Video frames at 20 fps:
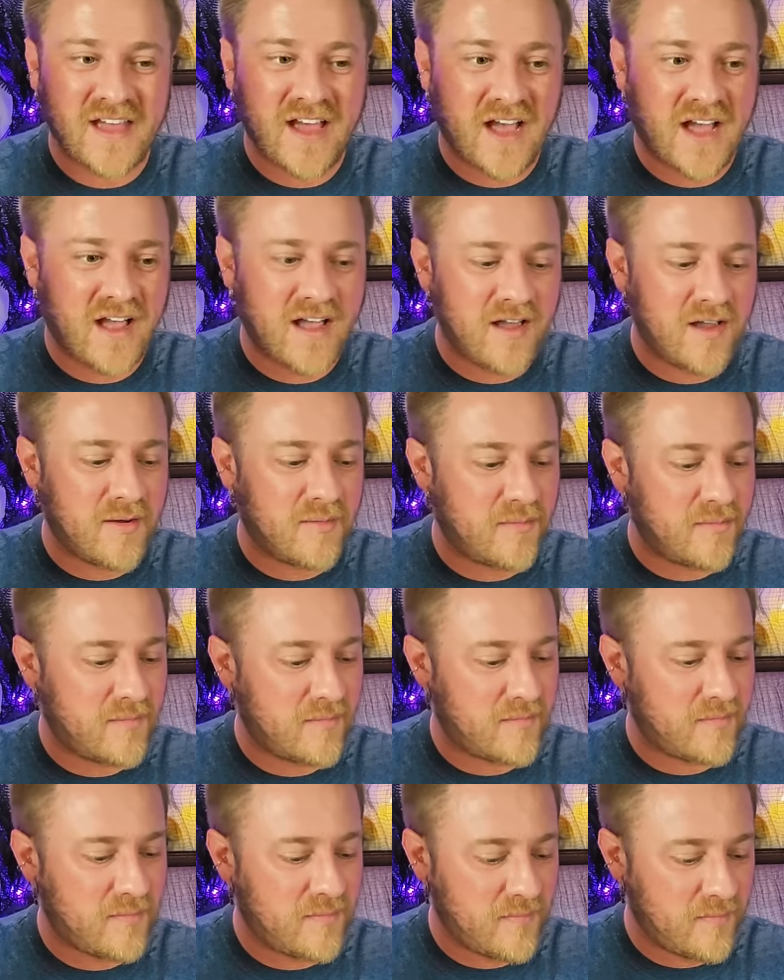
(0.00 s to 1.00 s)
I
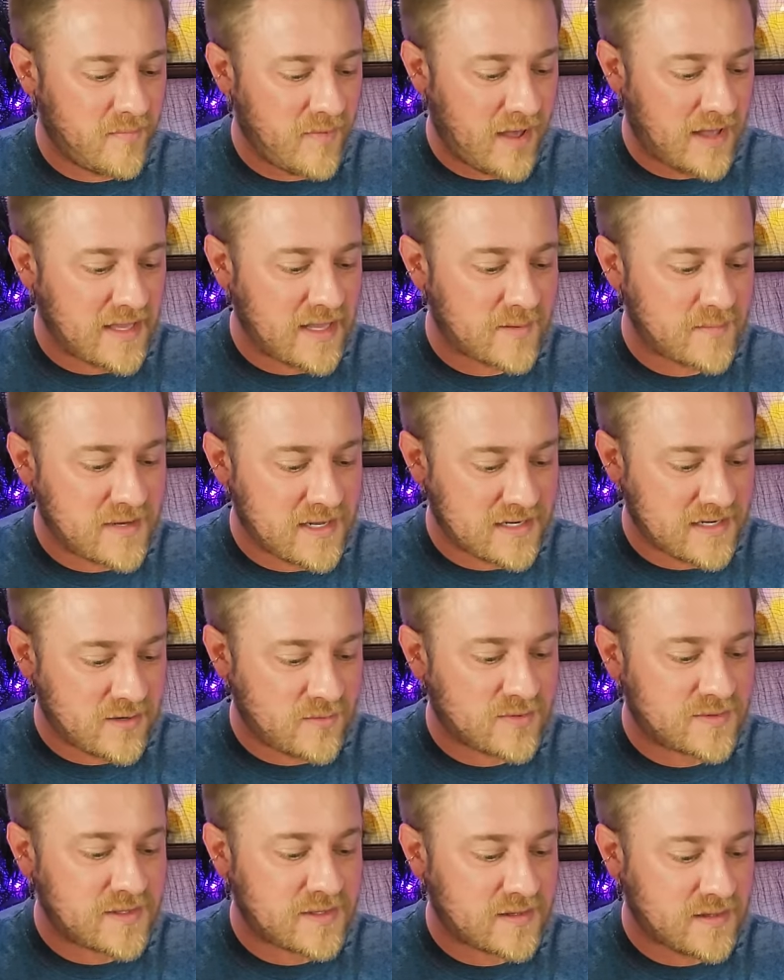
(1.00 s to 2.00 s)
am getting
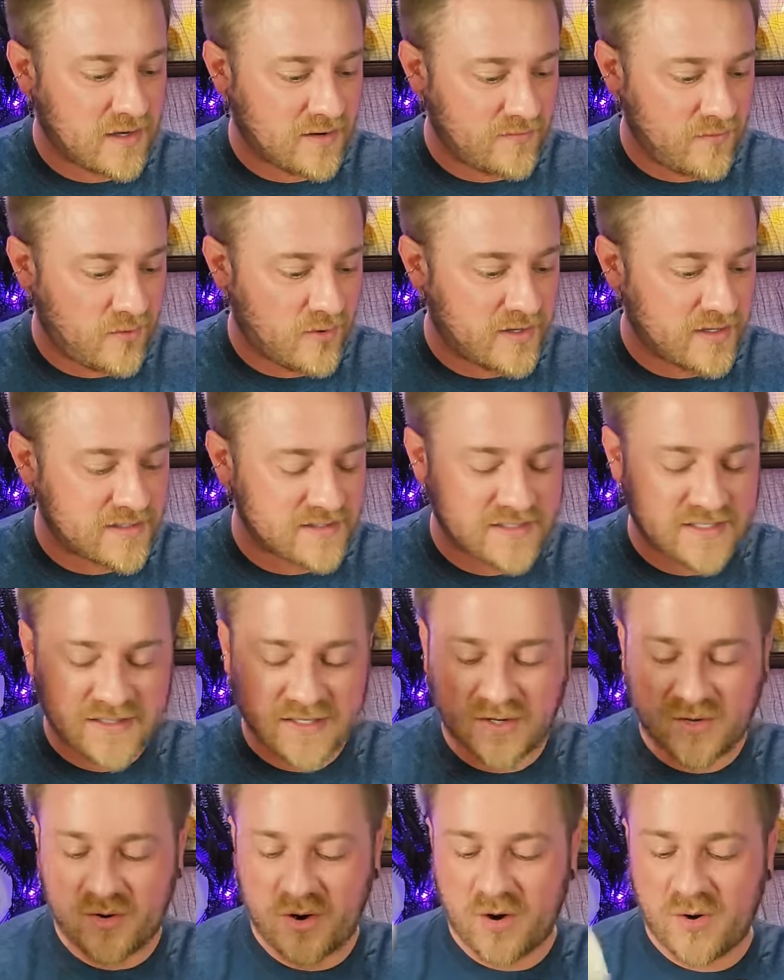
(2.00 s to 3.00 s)
with the clairvoyance and
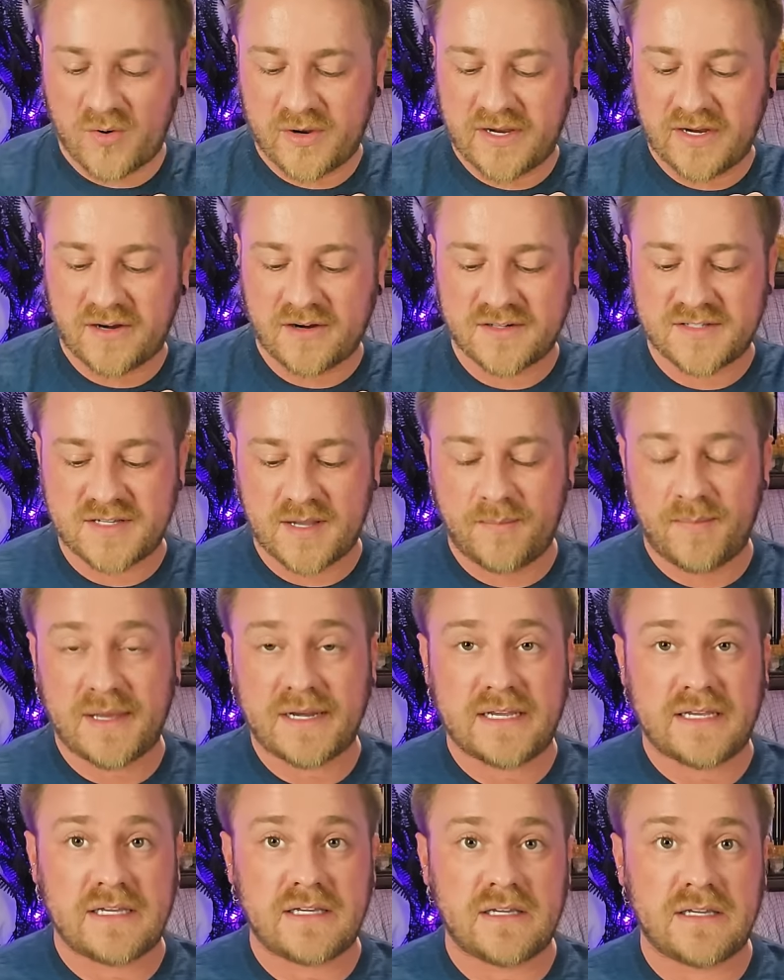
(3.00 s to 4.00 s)
the Crow here.
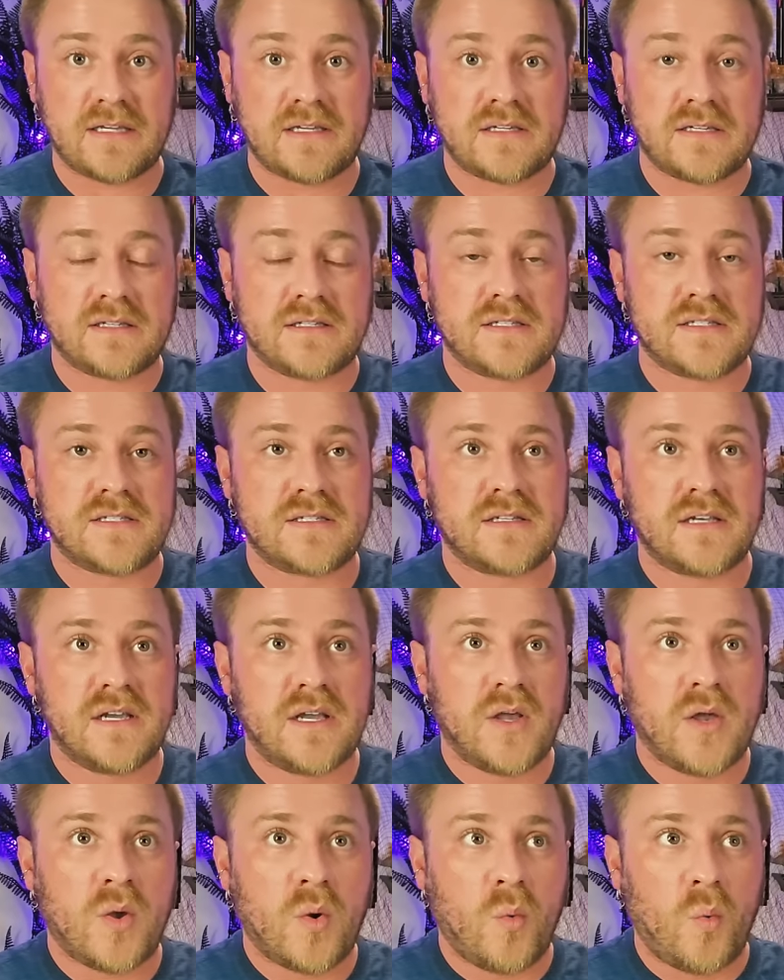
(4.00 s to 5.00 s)
Somebody is
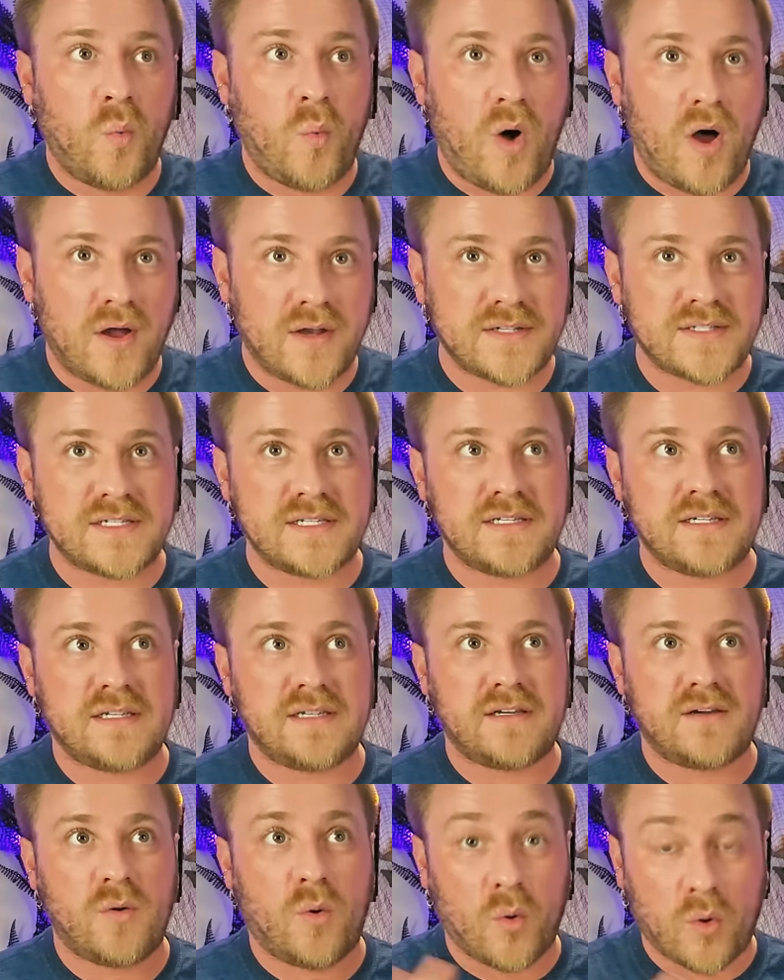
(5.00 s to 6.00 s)

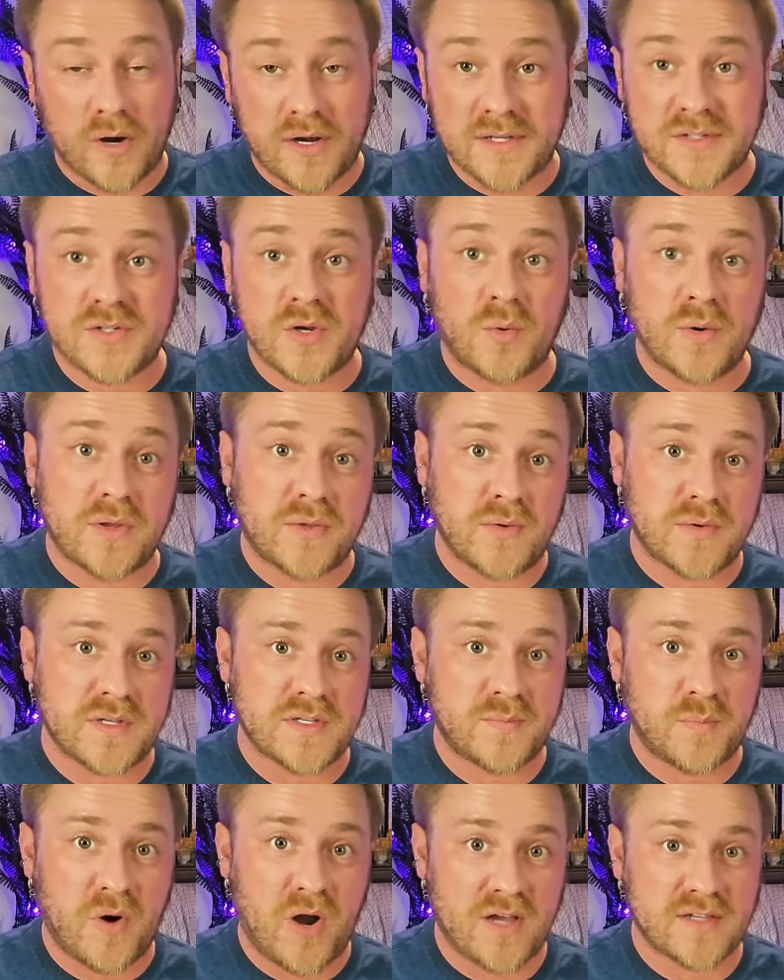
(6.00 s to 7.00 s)
wanting or is going through
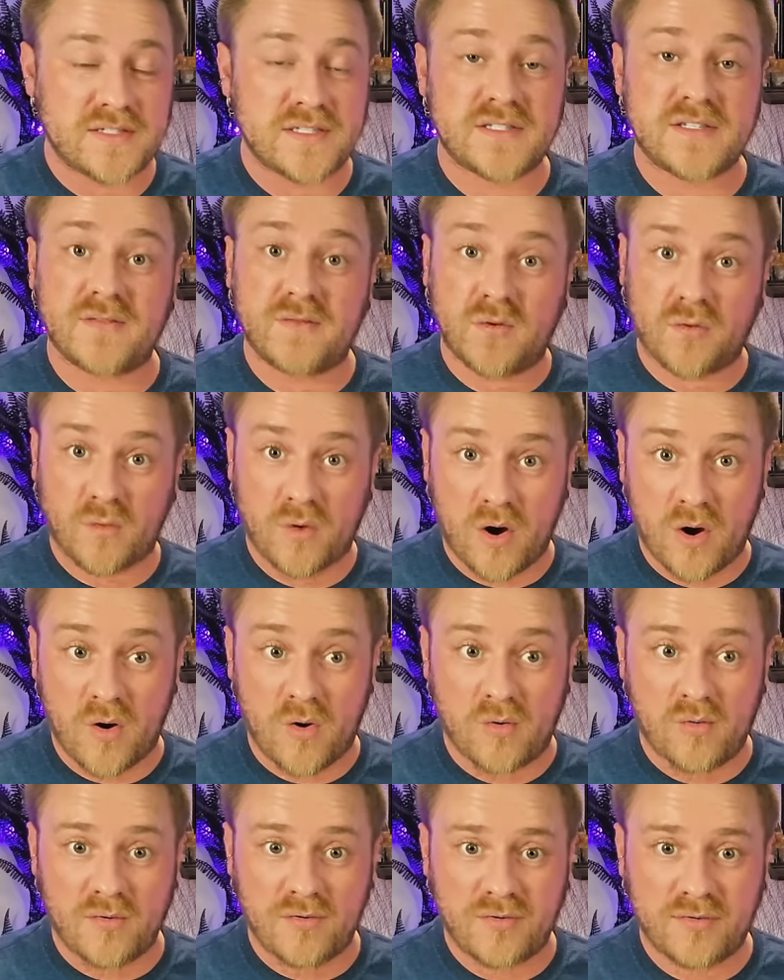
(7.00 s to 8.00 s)
this process of
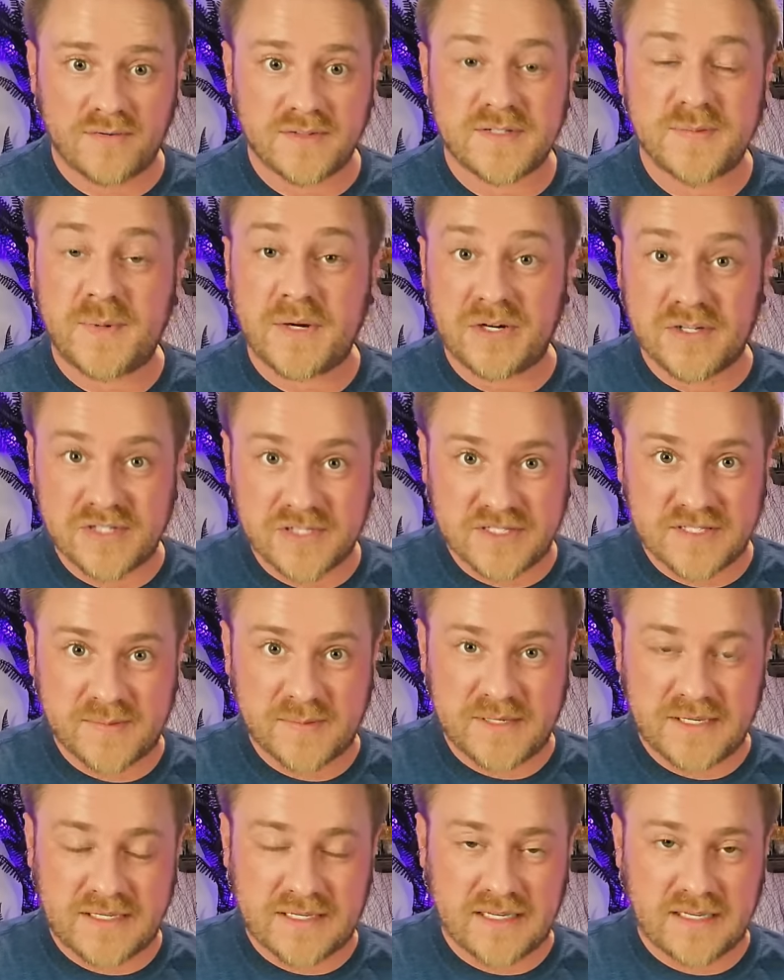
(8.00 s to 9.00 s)
growth, spiritually
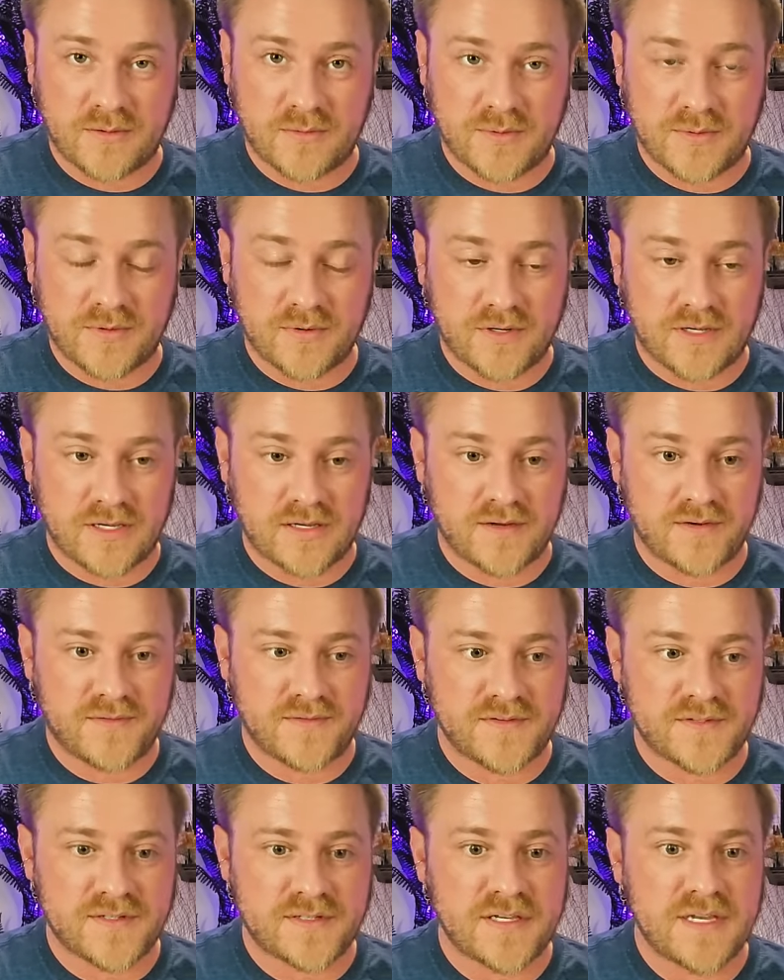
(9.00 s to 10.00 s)
speaking, with your
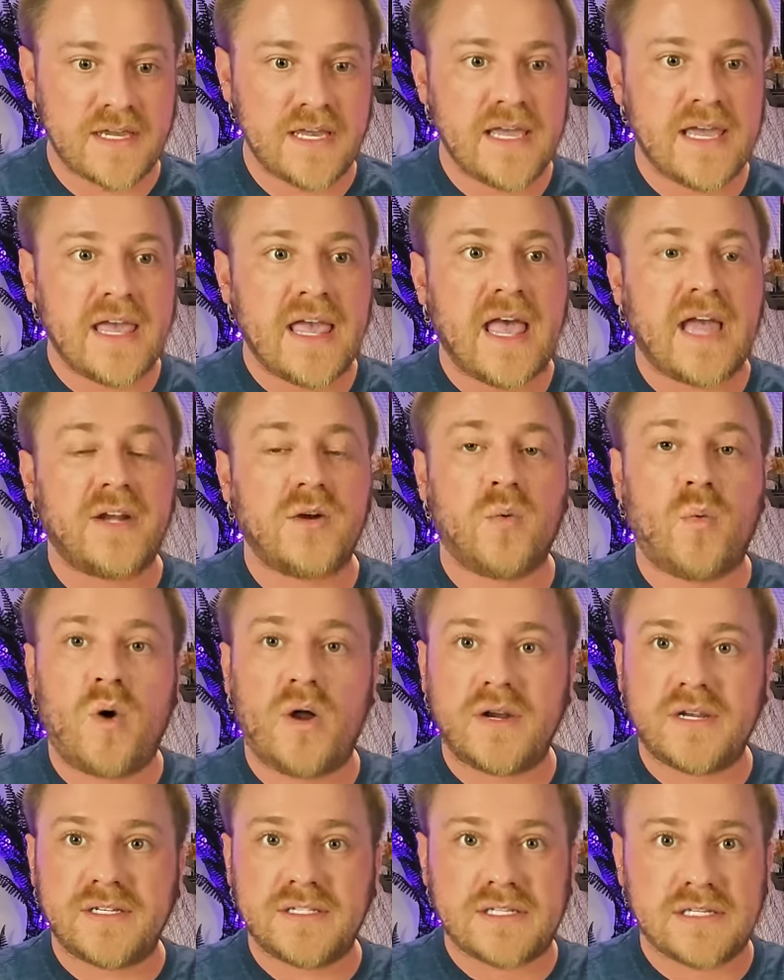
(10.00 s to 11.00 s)
gifts, and you're
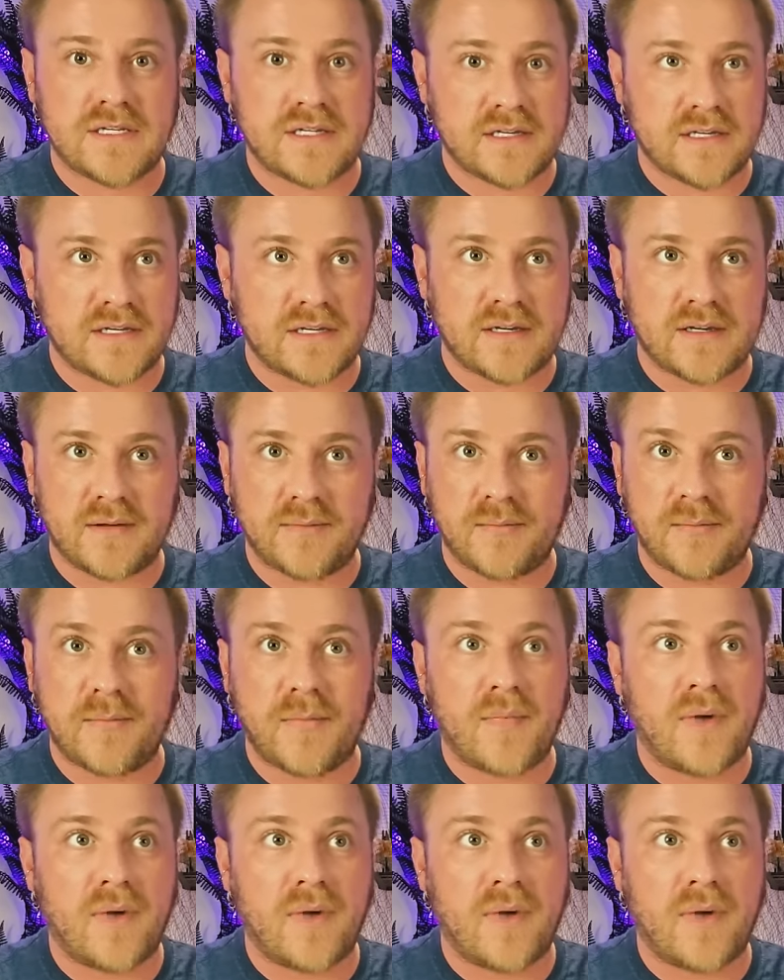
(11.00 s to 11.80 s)
wanting to